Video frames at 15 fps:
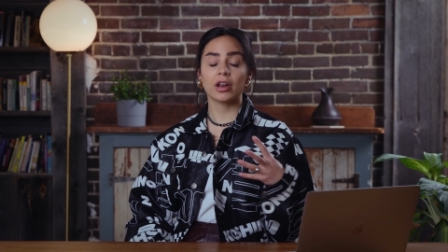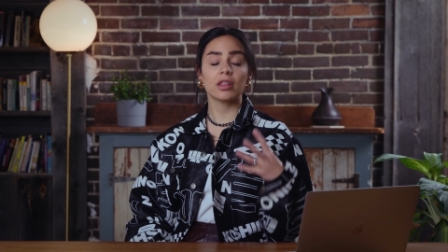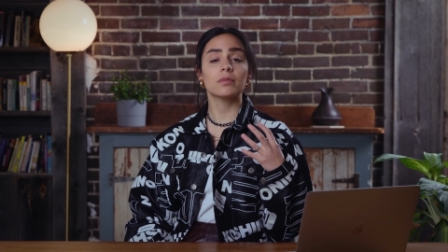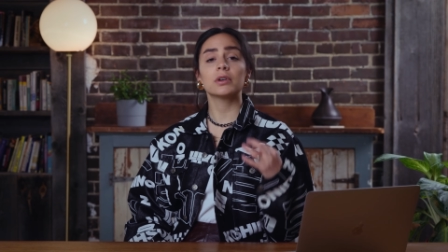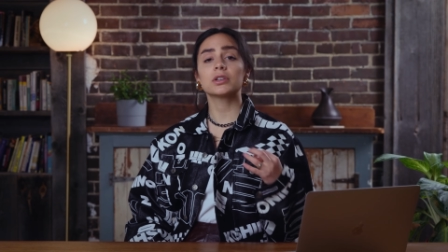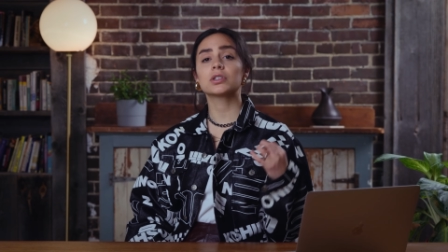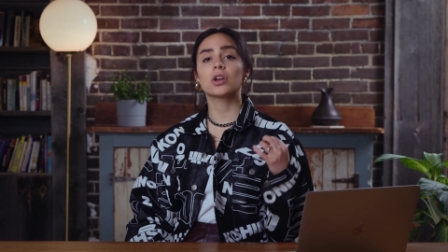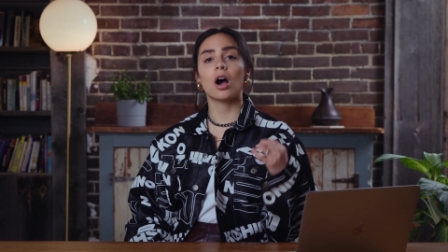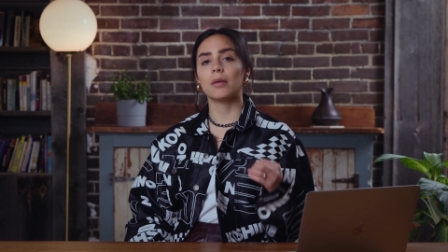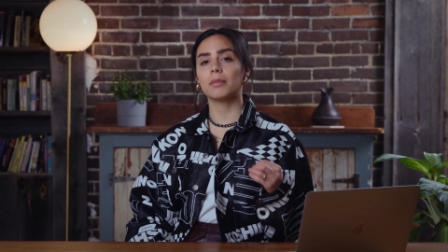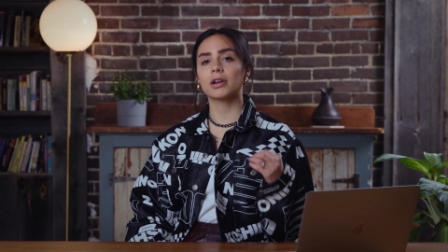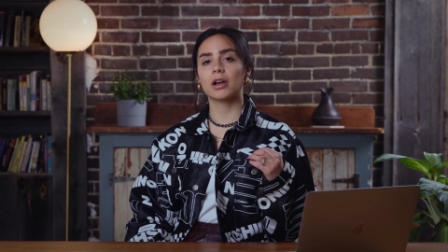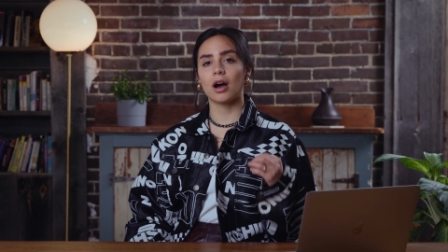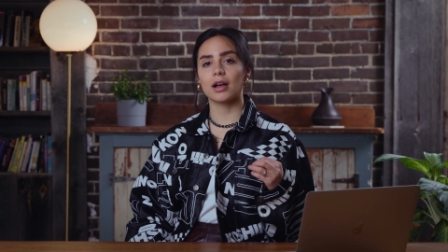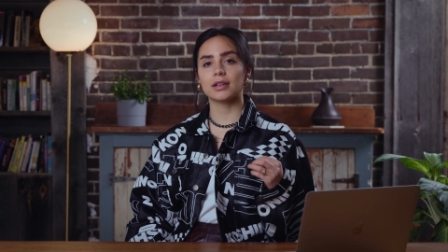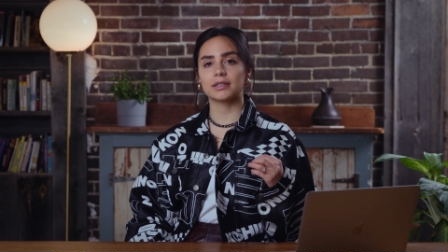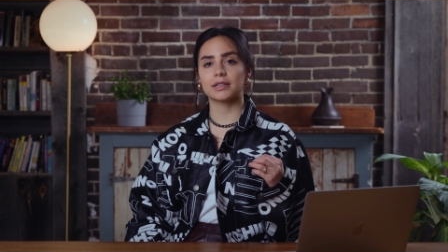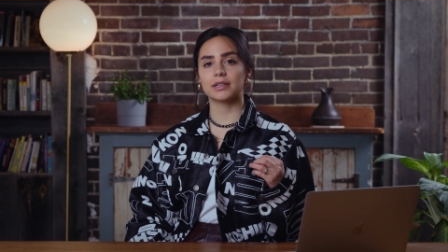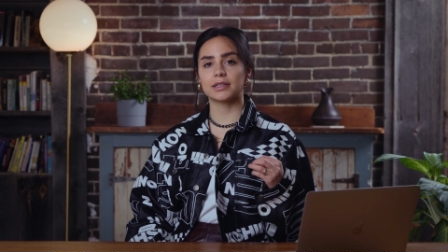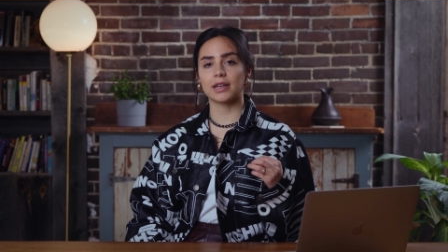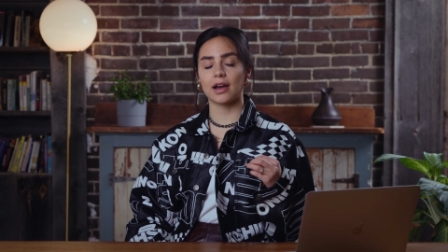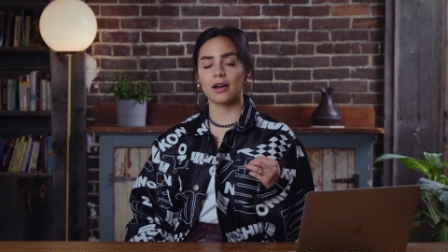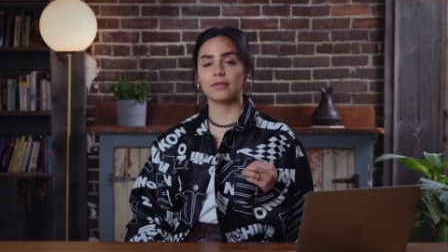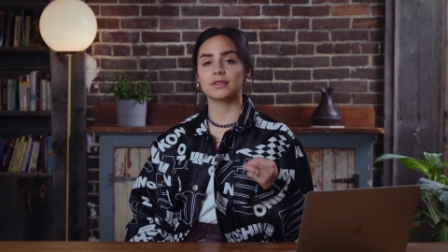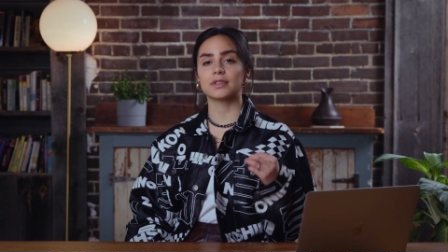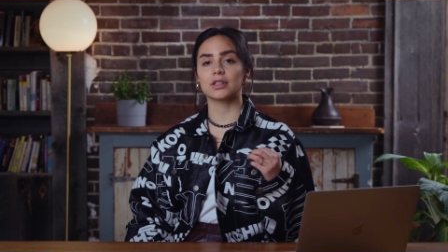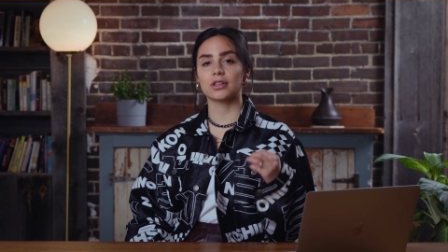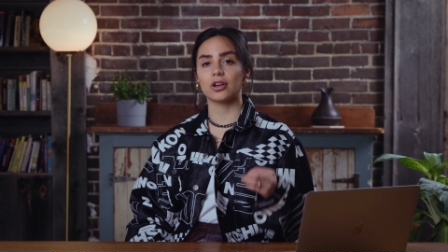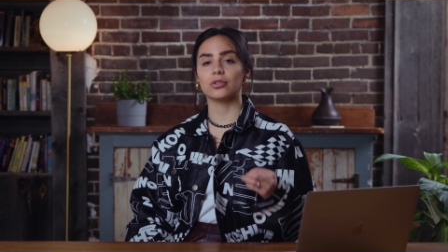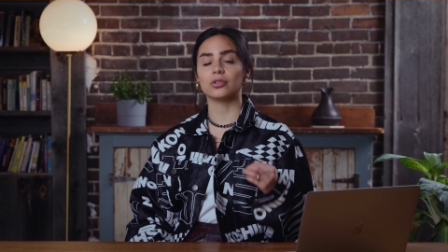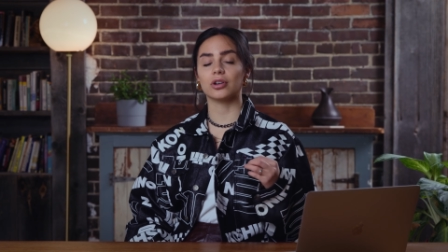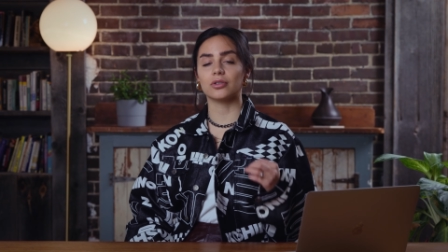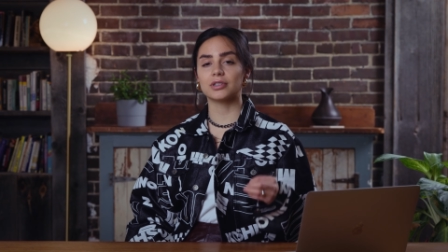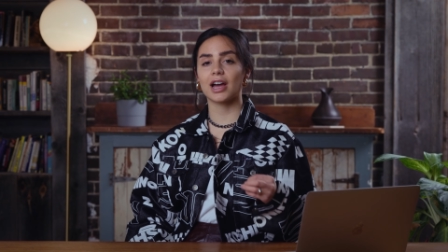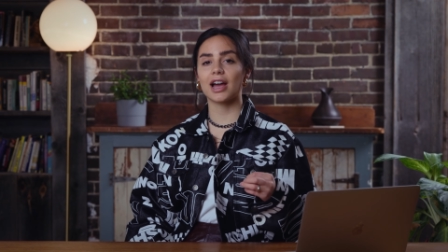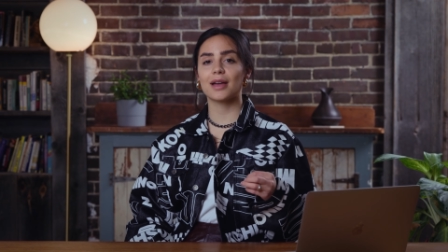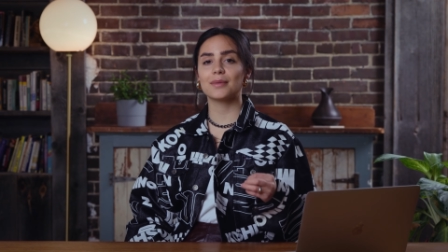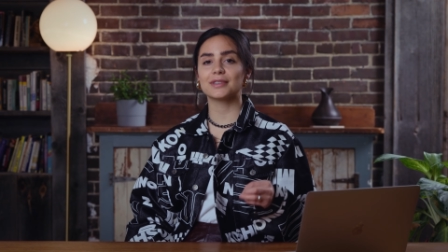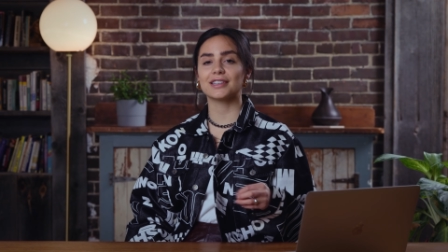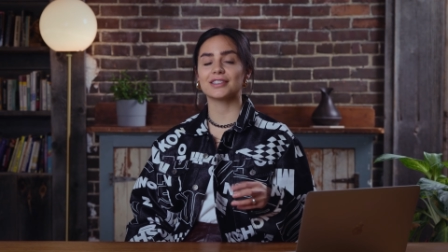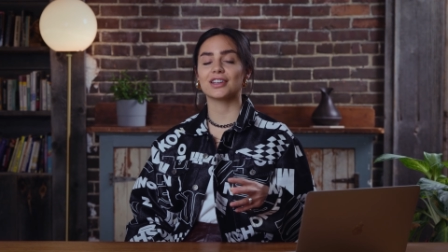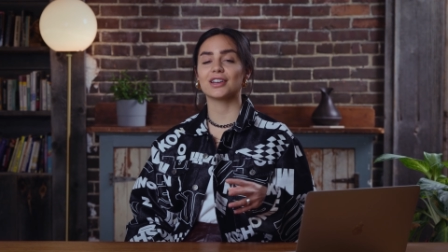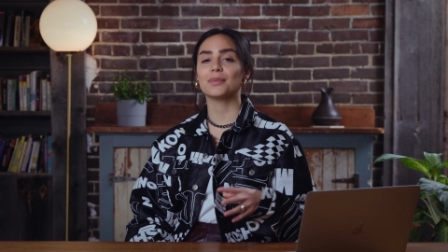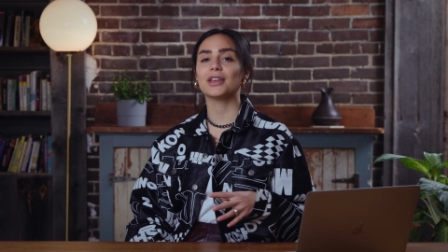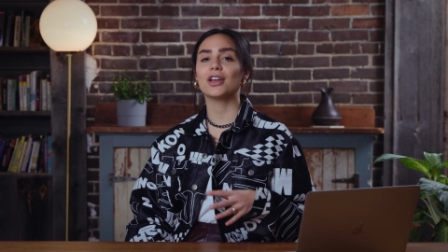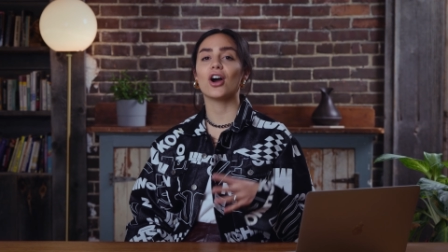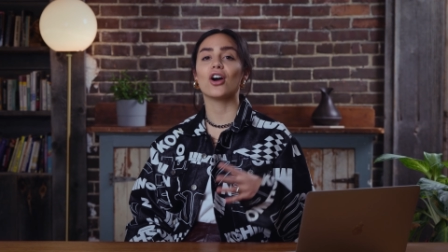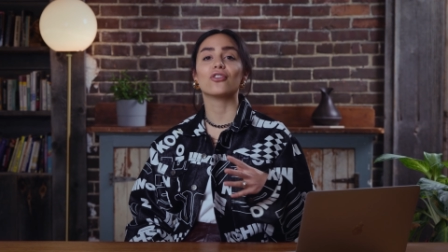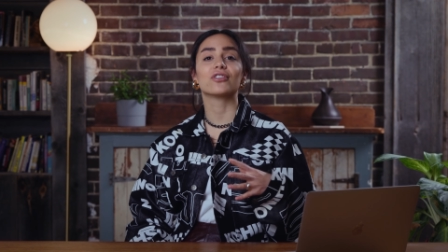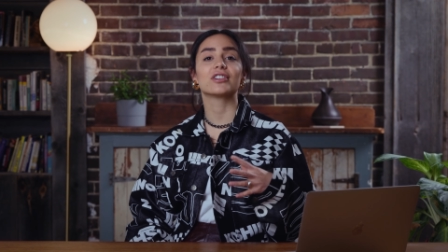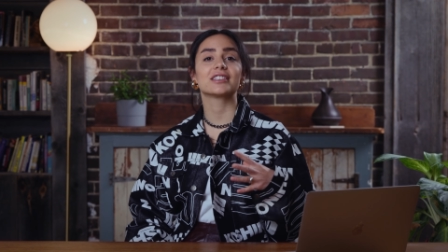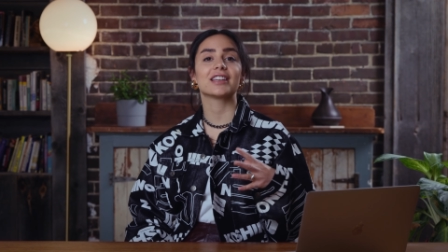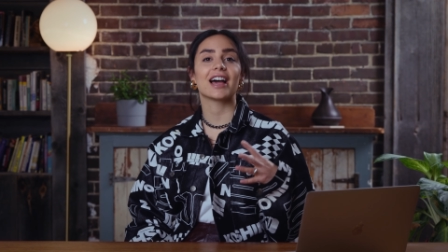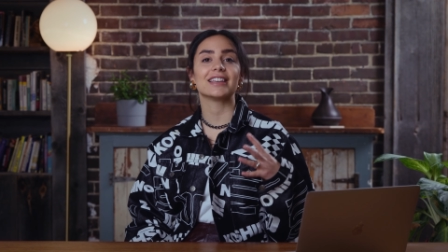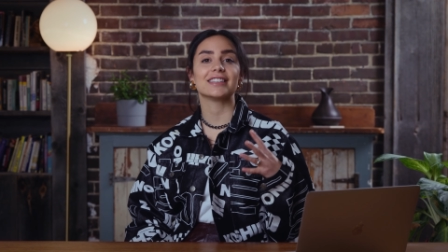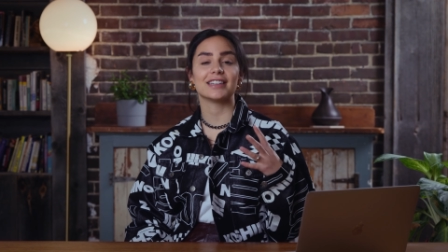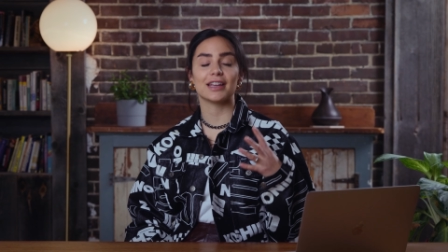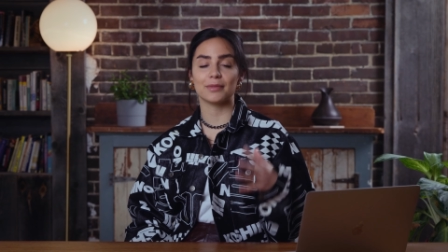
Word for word: one of the most common causes of slow load times is going to be oversized